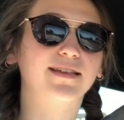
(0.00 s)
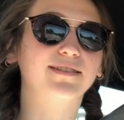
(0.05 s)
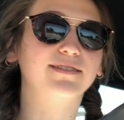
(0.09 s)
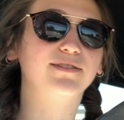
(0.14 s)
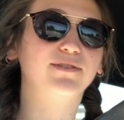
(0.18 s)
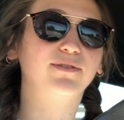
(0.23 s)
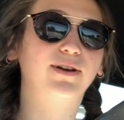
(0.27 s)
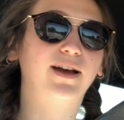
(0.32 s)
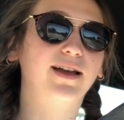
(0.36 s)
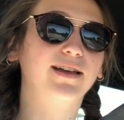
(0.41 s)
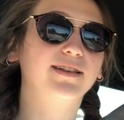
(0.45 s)

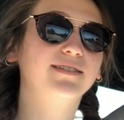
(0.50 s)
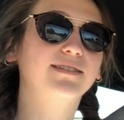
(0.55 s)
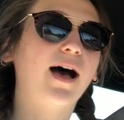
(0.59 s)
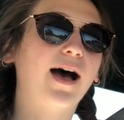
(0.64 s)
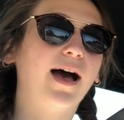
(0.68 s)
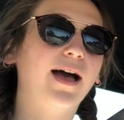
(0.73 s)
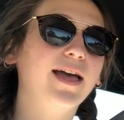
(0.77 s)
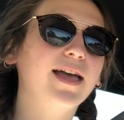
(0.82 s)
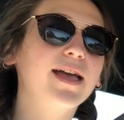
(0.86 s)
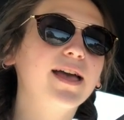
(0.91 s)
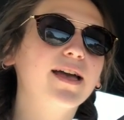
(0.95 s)
you guys.
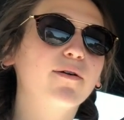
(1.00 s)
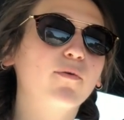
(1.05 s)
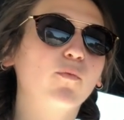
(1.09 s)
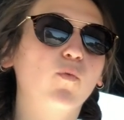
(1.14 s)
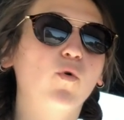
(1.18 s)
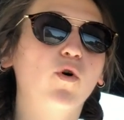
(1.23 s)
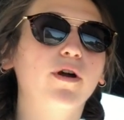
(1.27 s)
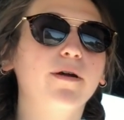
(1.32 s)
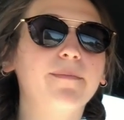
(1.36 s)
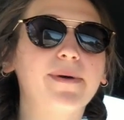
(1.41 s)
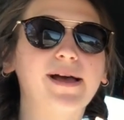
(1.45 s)
I
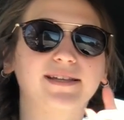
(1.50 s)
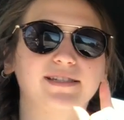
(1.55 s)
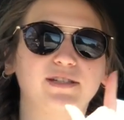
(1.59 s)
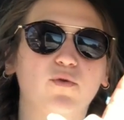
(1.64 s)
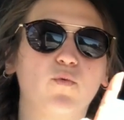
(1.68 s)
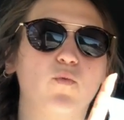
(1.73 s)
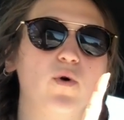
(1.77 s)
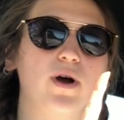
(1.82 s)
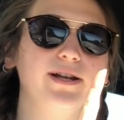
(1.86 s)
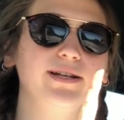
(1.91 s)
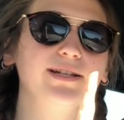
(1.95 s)
wore a mask
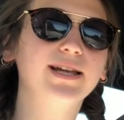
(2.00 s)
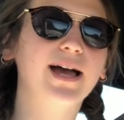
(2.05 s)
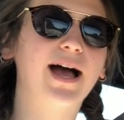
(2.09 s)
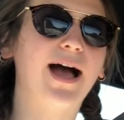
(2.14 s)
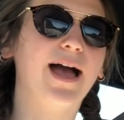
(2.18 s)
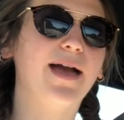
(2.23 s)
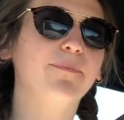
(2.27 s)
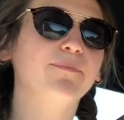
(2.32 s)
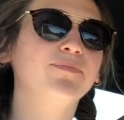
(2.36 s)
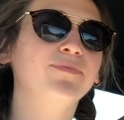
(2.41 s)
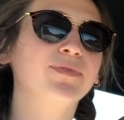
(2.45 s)
one
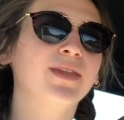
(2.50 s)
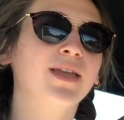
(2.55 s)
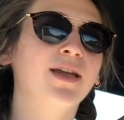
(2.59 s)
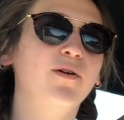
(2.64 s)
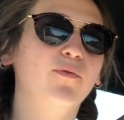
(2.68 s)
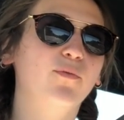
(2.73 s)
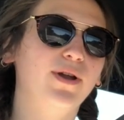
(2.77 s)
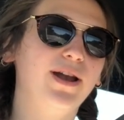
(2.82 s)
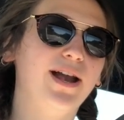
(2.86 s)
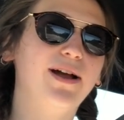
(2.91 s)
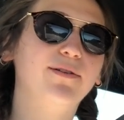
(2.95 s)
time
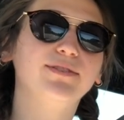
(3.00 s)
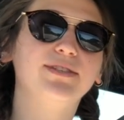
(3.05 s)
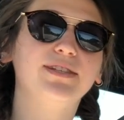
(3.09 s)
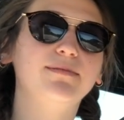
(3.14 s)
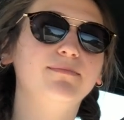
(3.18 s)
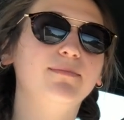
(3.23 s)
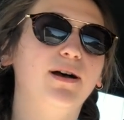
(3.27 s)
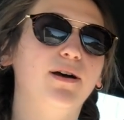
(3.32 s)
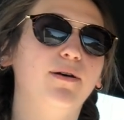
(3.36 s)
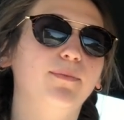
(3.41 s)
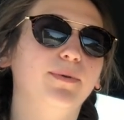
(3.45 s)
when I was
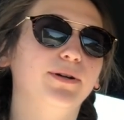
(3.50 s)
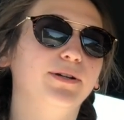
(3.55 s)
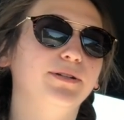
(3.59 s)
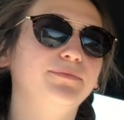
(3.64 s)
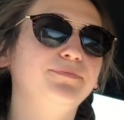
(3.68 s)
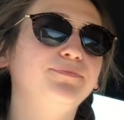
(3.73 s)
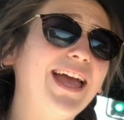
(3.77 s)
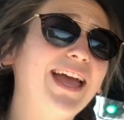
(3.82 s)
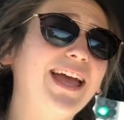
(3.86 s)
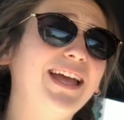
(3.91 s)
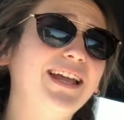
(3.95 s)
in
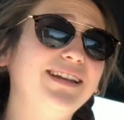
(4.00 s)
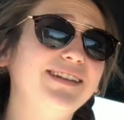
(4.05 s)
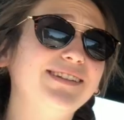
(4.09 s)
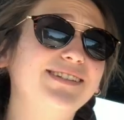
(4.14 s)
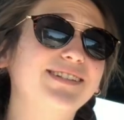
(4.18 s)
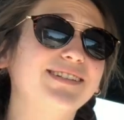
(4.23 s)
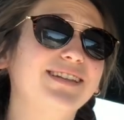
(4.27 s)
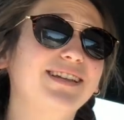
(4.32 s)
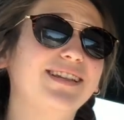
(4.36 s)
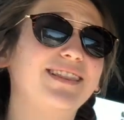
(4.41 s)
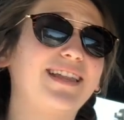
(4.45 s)
Melbourne,
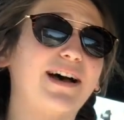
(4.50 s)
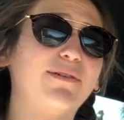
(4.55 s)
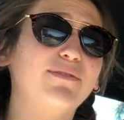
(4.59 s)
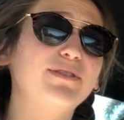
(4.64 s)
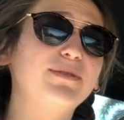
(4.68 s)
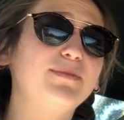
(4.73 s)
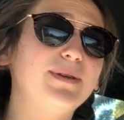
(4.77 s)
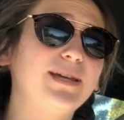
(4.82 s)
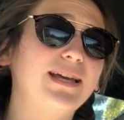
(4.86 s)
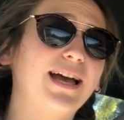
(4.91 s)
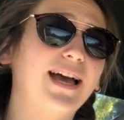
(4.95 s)
and that
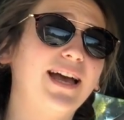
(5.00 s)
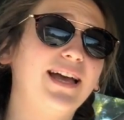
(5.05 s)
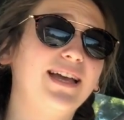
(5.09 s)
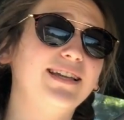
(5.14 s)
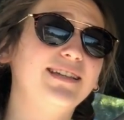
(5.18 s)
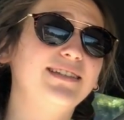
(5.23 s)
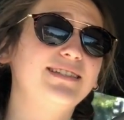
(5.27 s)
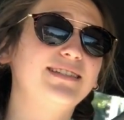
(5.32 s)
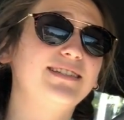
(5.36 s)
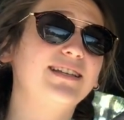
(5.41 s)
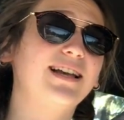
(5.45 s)
was
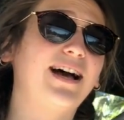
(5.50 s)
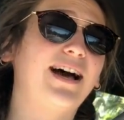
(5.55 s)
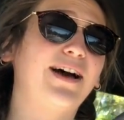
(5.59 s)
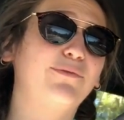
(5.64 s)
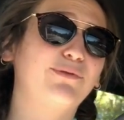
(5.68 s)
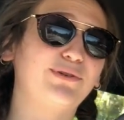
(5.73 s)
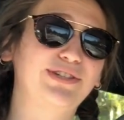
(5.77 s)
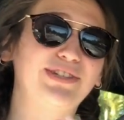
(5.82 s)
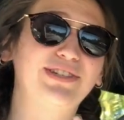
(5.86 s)
because I was